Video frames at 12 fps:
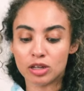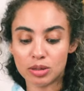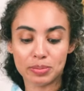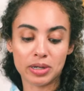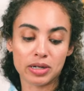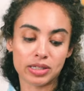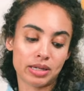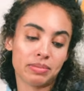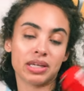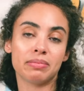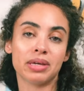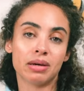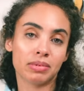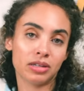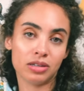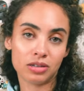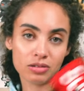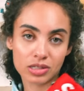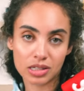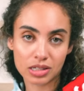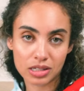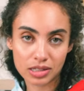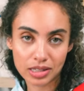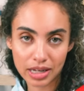lookbooks I'm going to be able to use
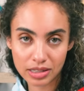this